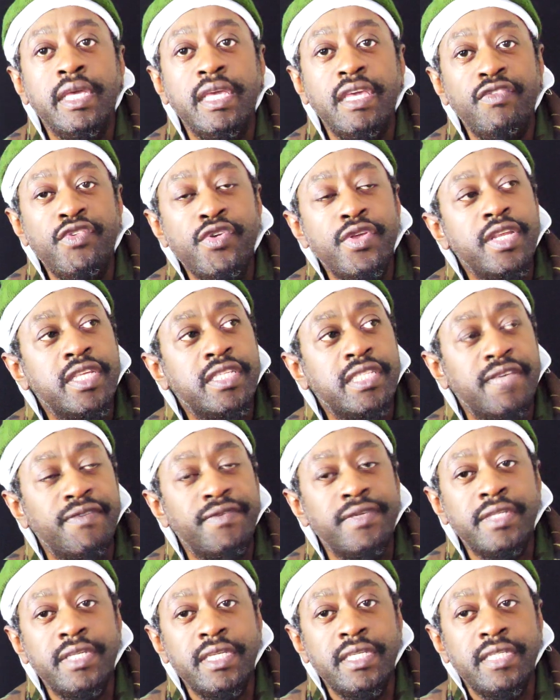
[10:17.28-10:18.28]
if you're in the
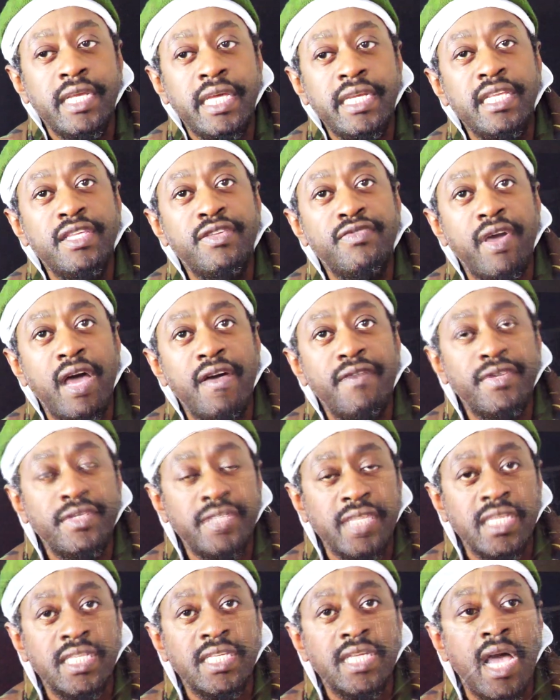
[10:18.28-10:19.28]
70s and there's 5 or
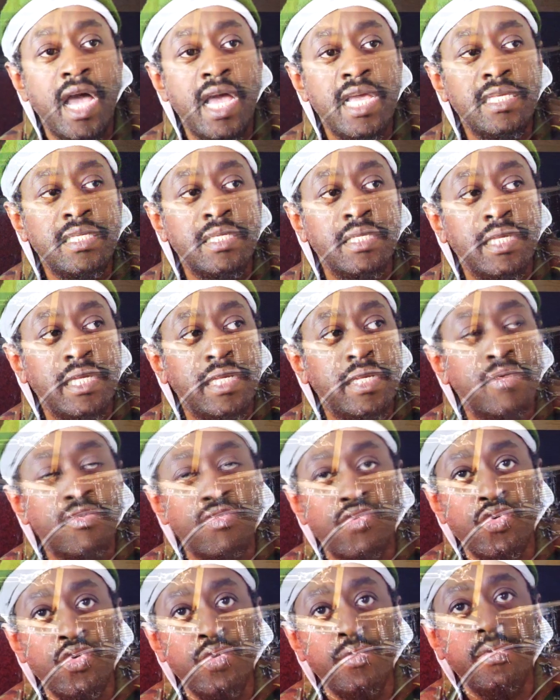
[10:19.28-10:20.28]
6 guys in a
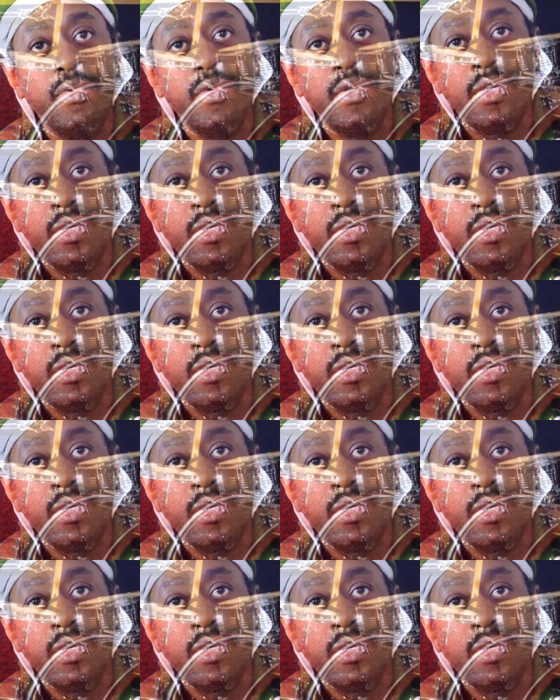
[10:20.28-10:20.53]
room